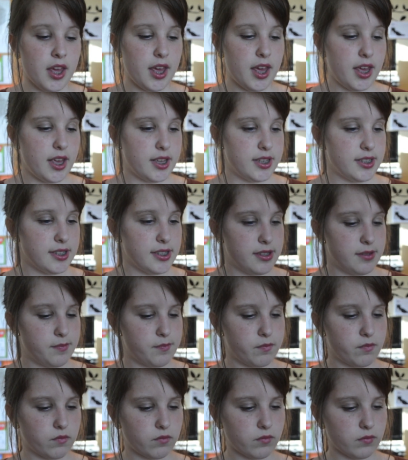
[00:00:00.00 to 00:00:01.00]
is
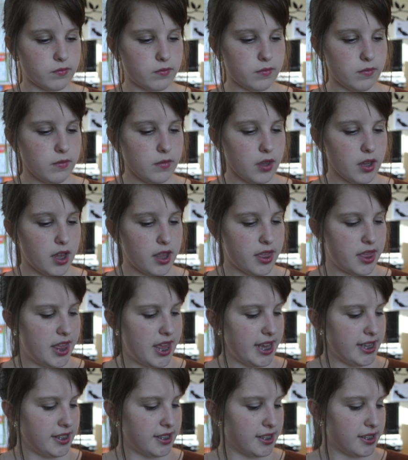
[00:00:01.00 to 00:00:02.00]

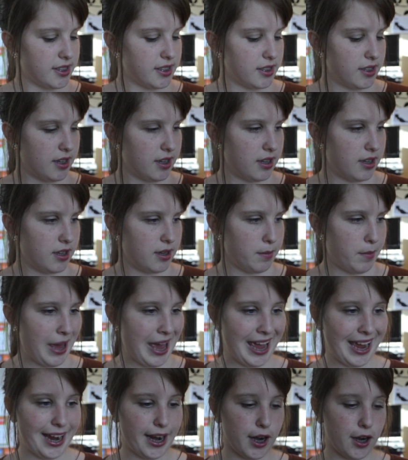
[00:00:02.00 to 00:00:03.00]
this
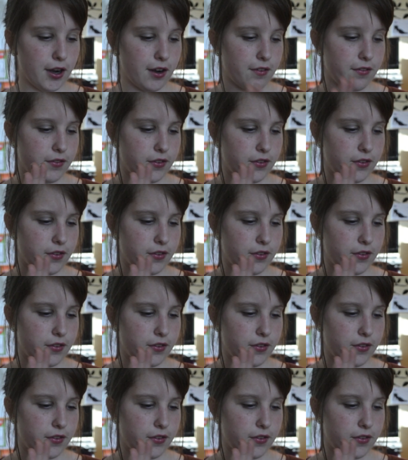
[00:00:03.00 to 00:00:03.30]
pair